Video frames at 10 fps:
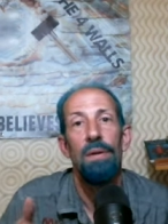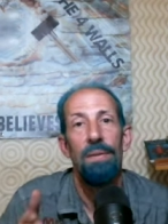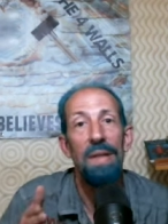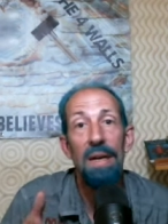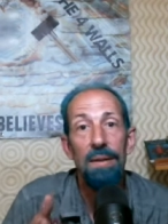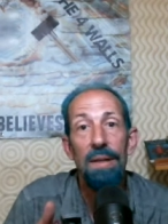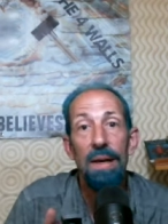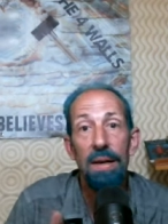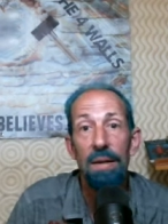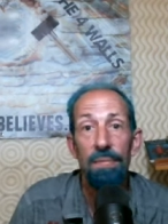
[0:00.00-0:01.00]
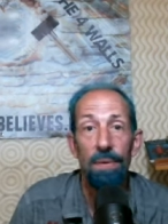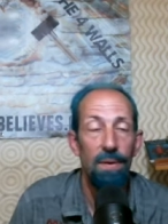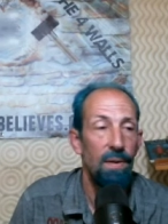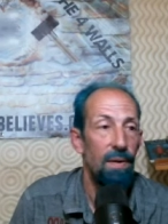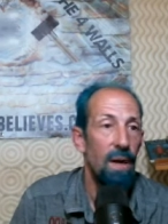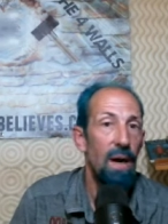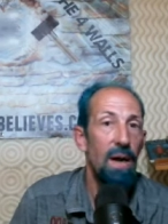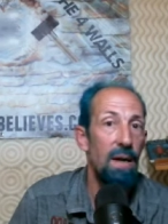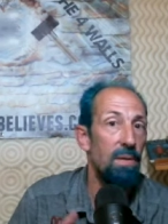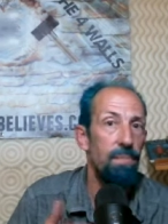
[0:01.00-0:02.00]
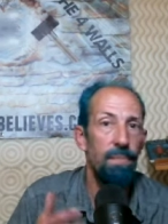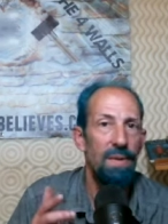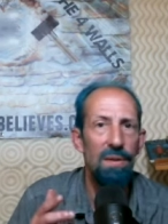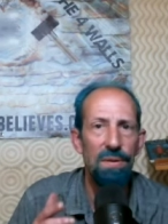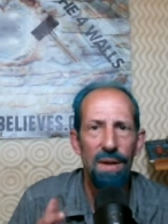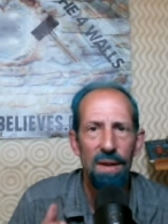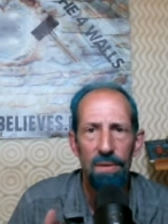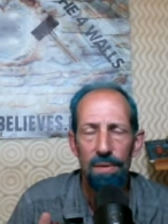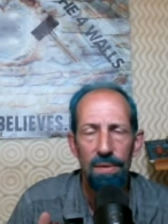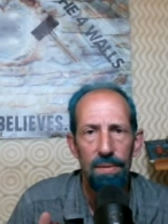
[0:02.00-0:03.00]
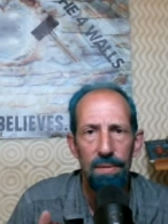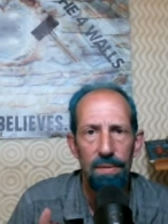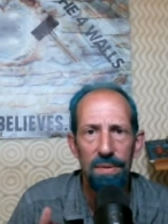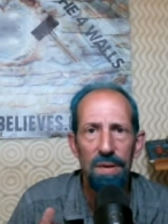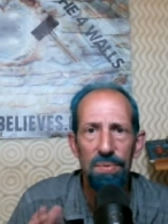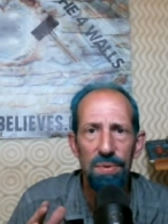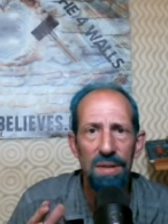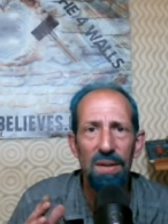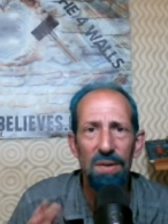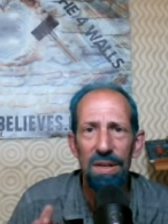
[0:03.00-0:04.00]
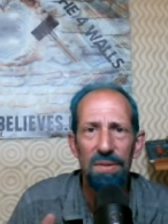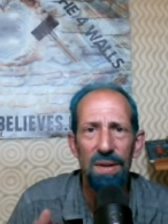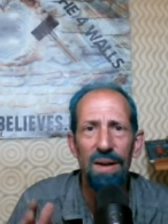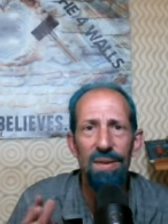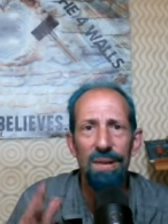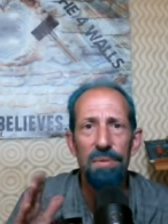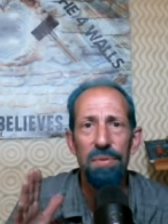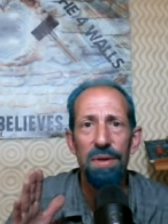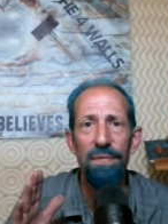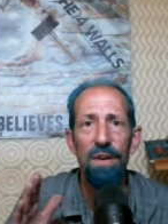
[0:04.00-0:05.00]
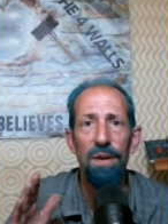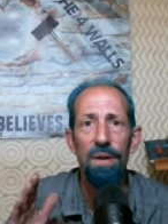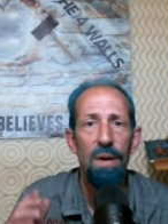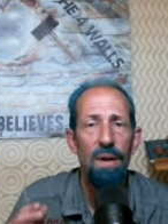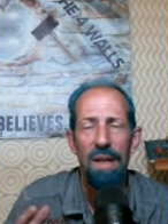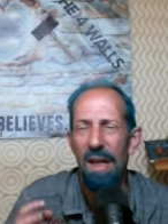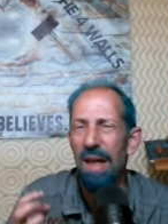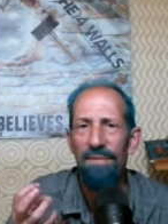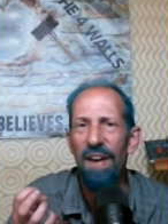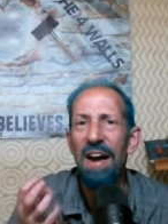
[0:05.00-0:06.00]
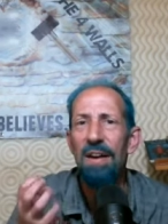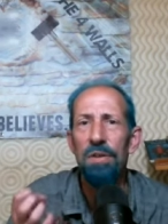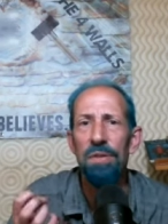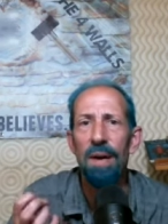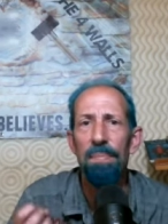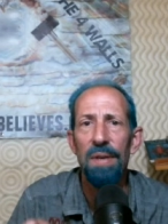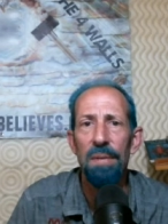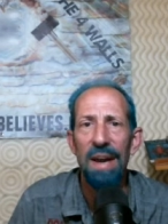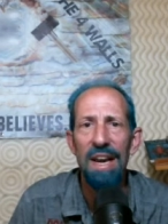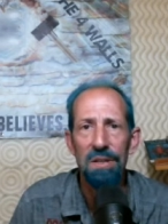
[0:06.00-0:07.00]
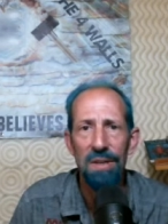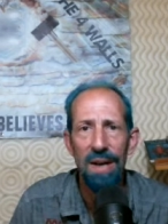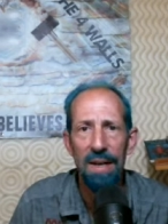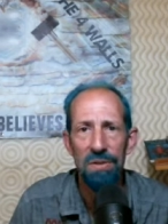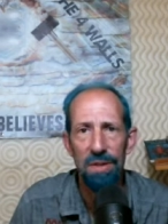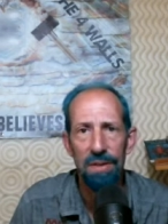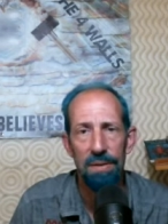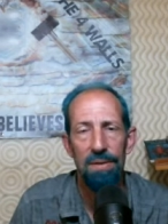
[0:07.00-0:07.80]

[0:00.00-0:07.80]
They love, uh, there's a new series called Lucifer. It fires up the imagination.